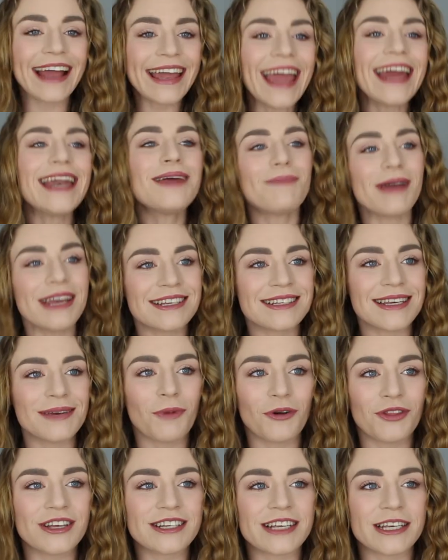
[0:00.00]
Again, it might
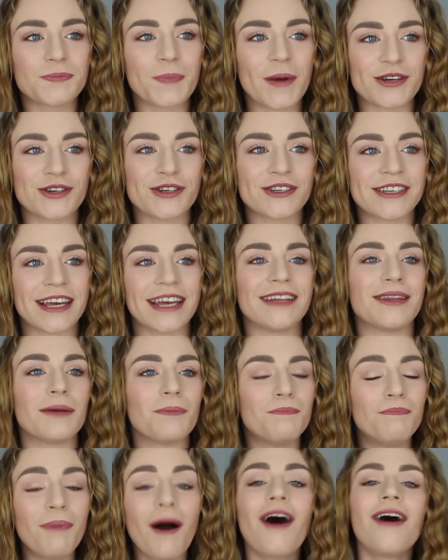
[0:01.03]
seem on the suspicious side,
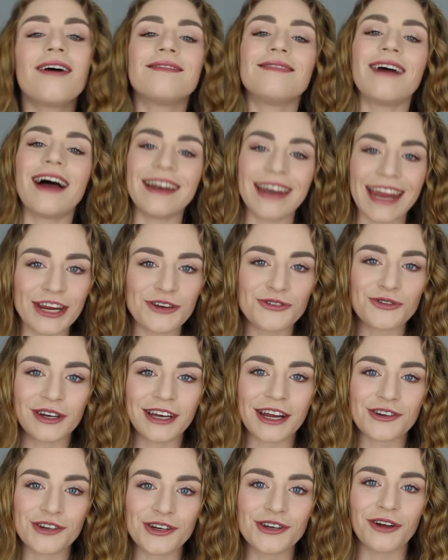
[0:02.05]
but a nice
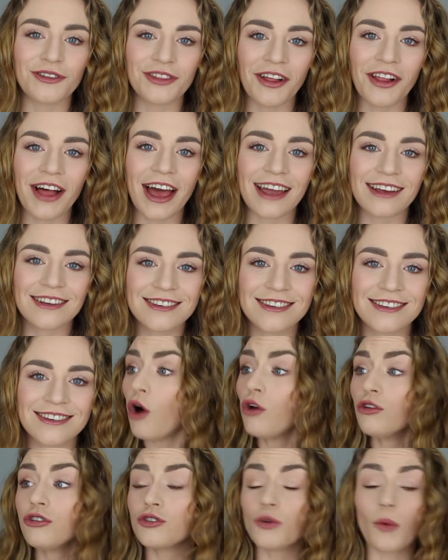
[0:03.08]
tradition nonetheless.
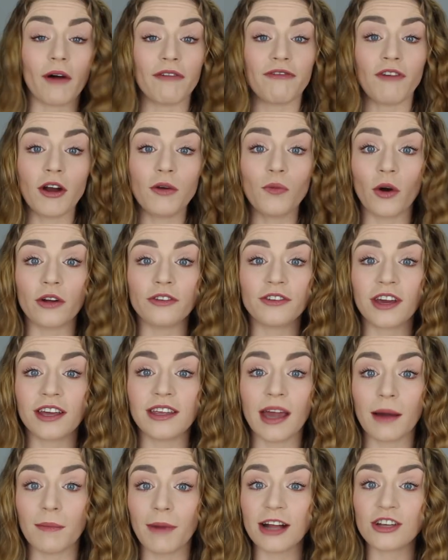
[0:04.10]
Also a fun one.
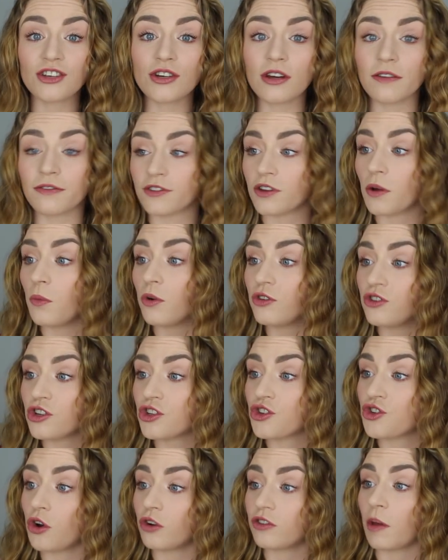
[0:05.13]
Can you imagine if someone
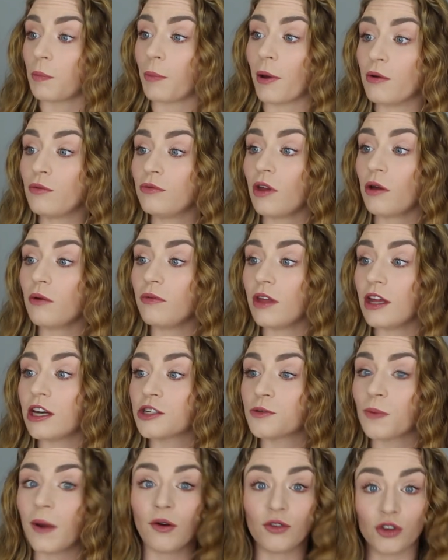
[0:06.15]
just chucked a pound out there
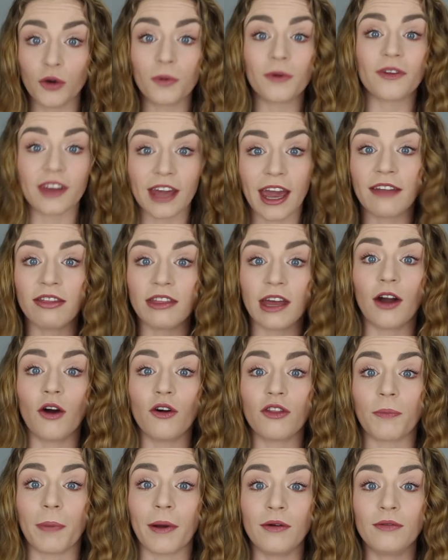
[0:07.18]
as well and you were the kid that
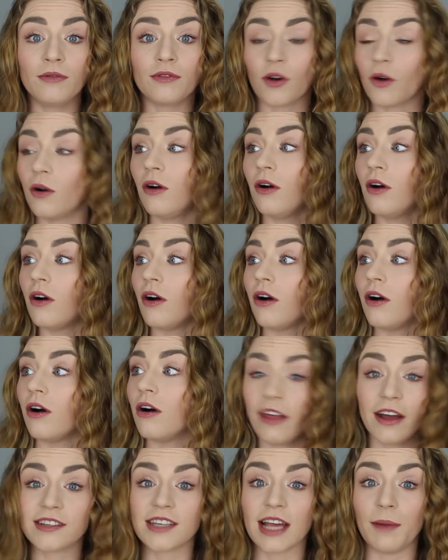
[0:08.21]
got the pound?
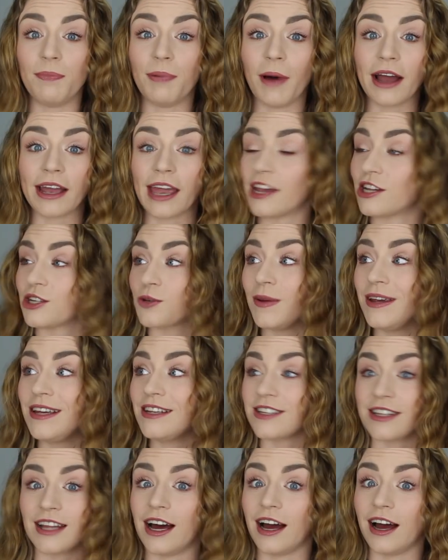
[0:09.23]
Oh, that's a bag of
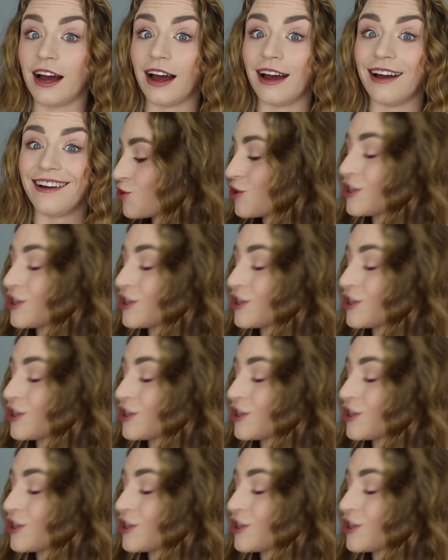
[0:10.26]
sweets, that.